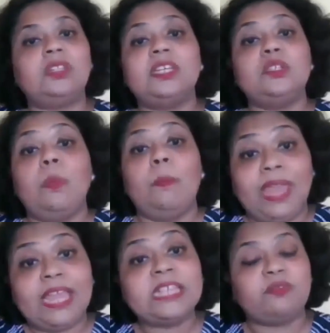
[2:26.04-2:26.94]
So there's no
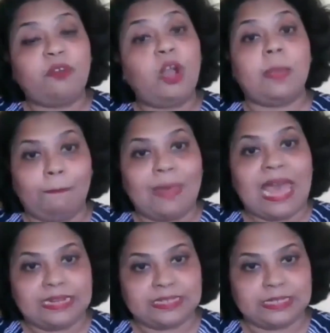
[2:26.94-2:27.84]
base for
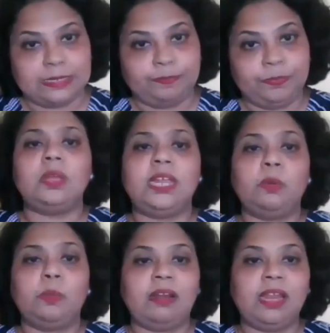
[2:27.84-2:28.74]
comparison. So
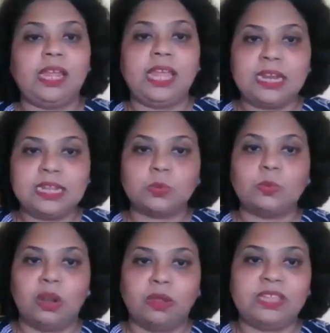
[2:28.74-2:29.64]
inventory again is
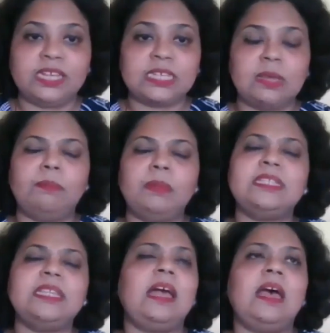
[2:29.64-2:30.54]
one of the
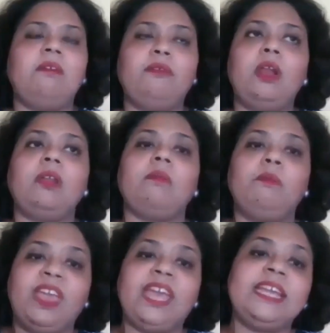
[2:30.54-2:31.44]
examples. There are for
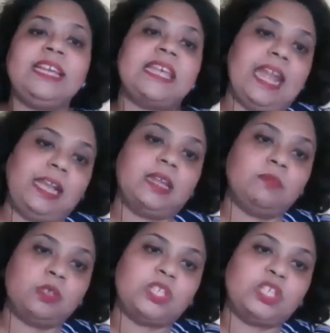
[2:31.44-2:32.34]
various
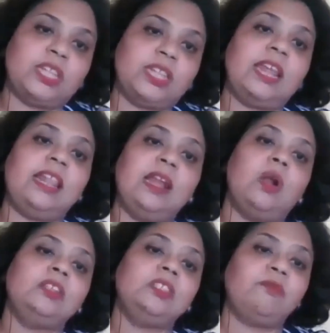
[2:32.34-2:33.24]
items which are there
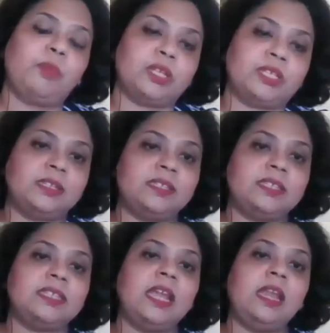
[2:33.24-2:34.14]
are lots of
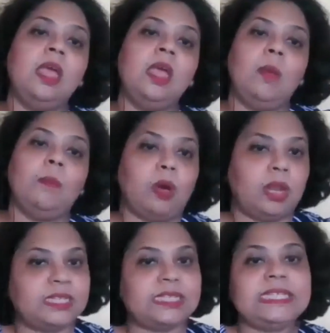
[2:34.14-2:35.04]
processes and
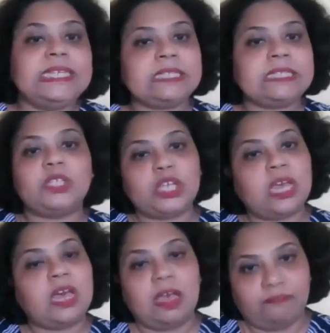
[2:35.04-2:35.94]
policies which
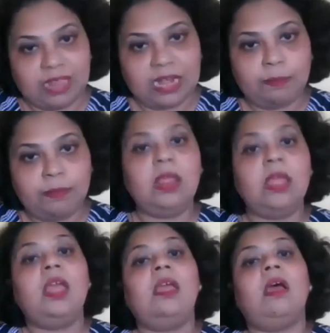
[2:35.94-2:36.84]
are available.